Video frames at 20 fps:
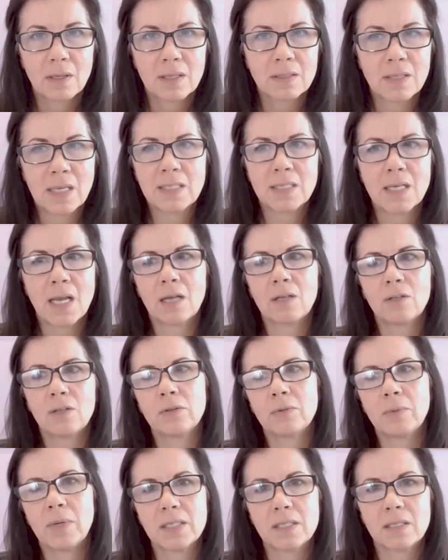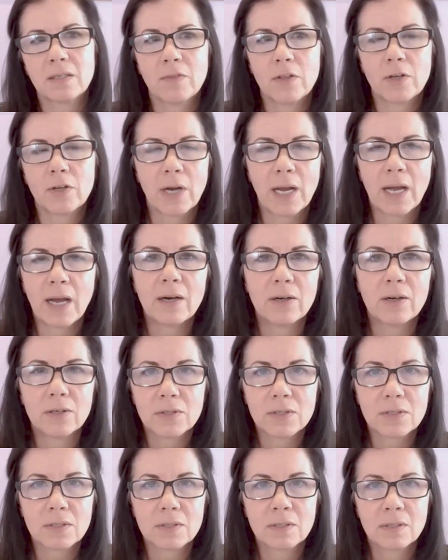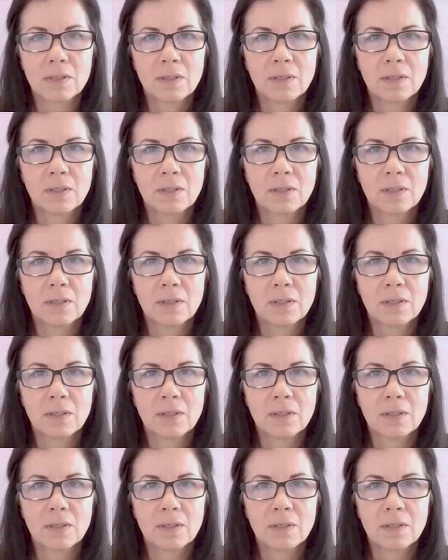as they tackle the rest of their house.